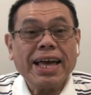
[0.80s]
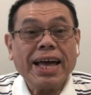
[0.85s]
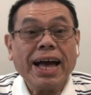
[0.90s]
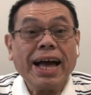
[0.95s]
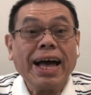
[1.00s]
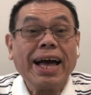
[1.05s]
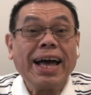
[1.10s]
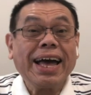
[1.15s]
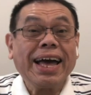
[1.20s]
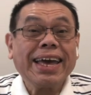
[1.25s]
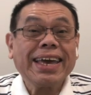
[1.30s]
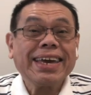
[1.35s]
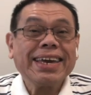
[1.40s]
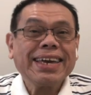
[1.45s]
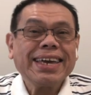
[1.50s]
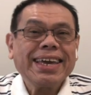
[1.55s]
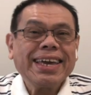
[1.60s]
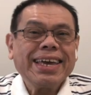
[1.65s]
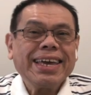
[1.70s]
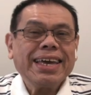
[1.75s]
Hi,
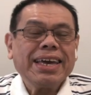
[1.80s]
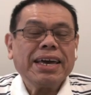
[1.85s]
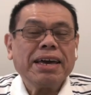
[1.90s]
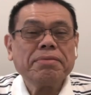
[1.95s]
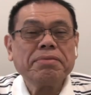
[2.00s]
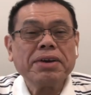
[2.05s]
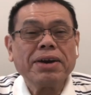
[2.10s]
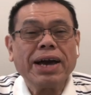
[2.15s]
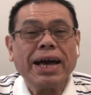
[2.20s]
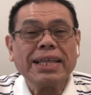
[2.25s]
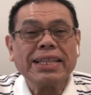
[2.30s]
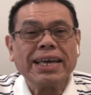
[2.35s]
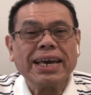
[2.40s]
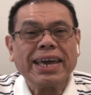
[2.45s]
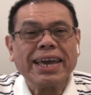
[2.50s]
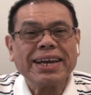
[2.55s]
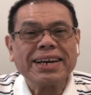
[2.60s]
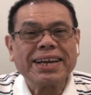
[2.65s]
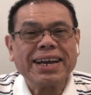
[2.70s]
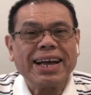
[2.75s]
have you had a
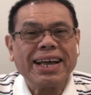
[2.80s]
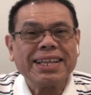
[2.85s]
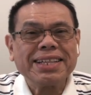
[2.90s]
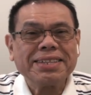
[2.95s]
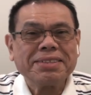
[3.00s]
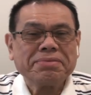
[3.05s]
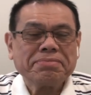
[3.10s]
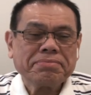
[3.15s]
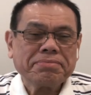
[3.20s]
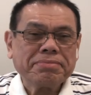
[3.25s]
haircut?